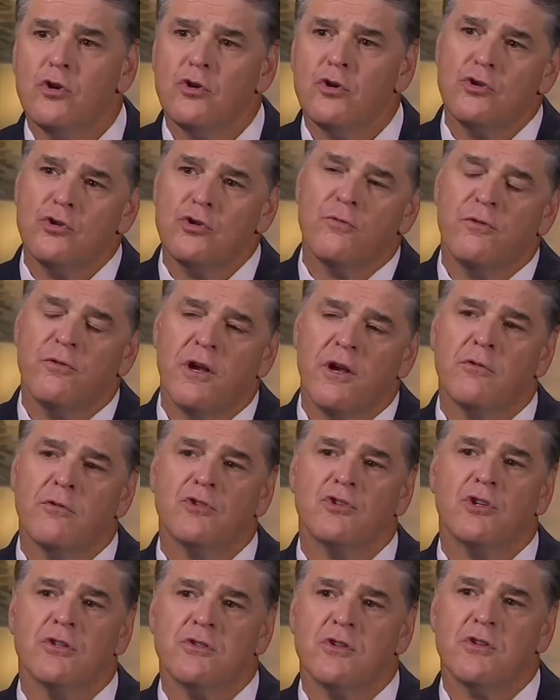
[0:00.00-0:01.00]
Your two favorite
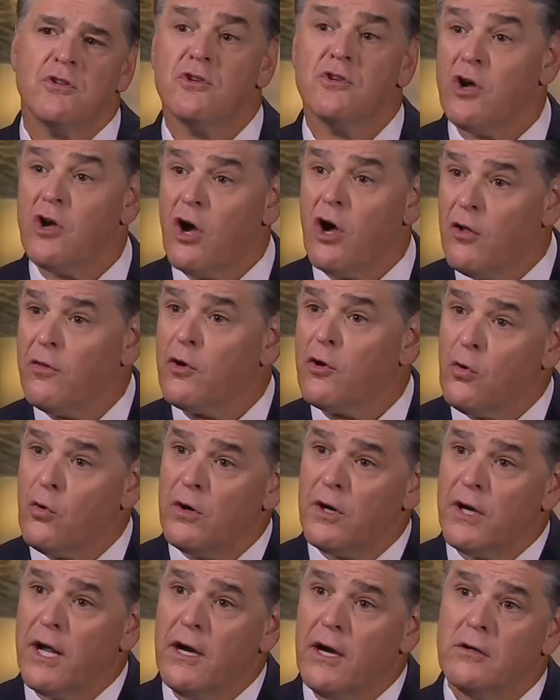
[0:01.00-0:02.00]
justices on the
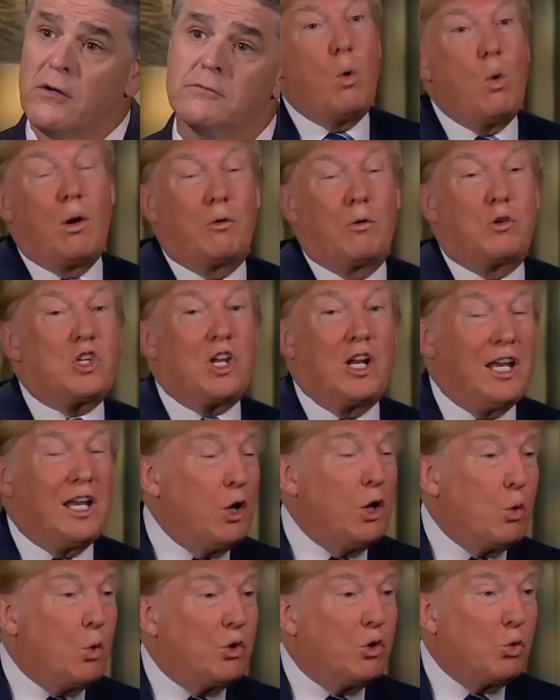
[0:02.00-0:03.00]
court now? Well,
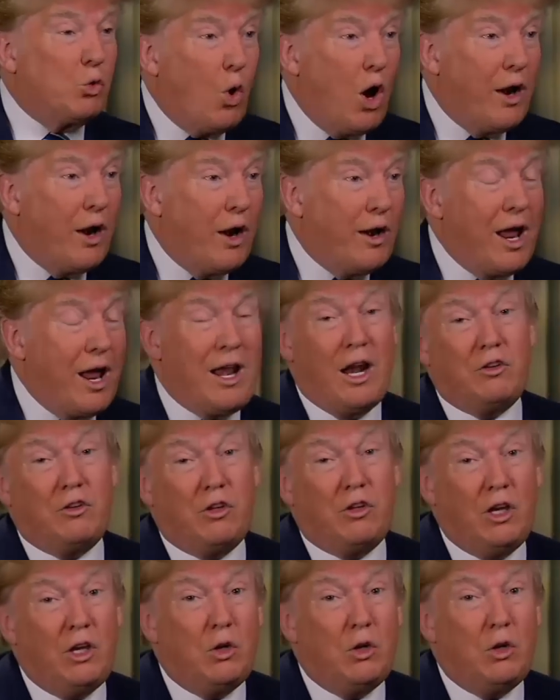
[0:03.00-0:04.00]
Scalia was one, and I'll
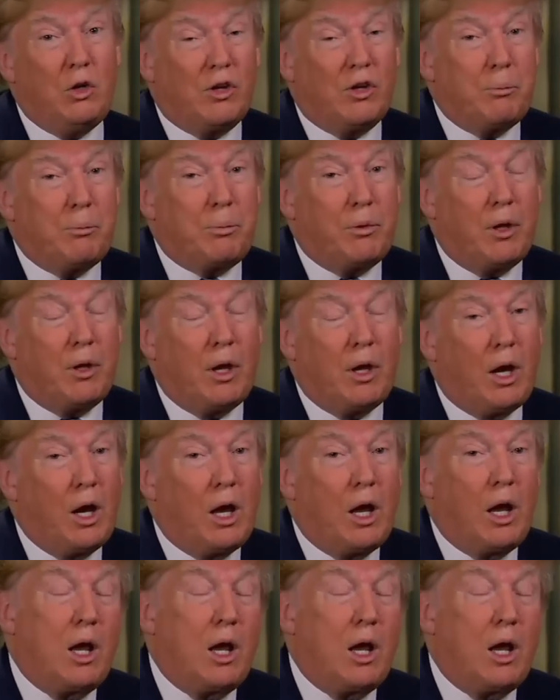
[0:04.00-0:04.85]
tell you something.